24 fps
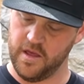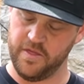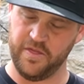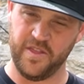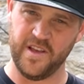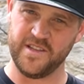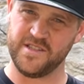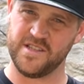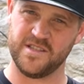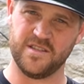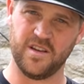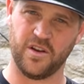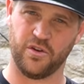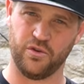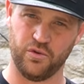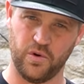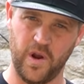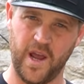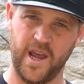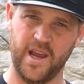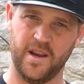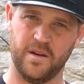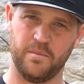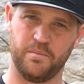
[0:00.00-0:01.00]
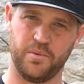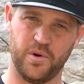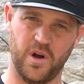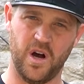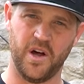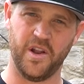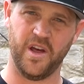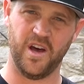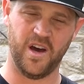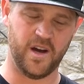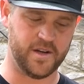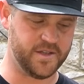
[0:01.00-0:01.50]
this is a great
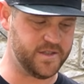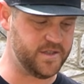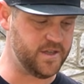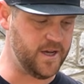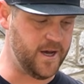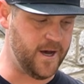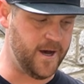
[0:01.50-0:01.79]
product.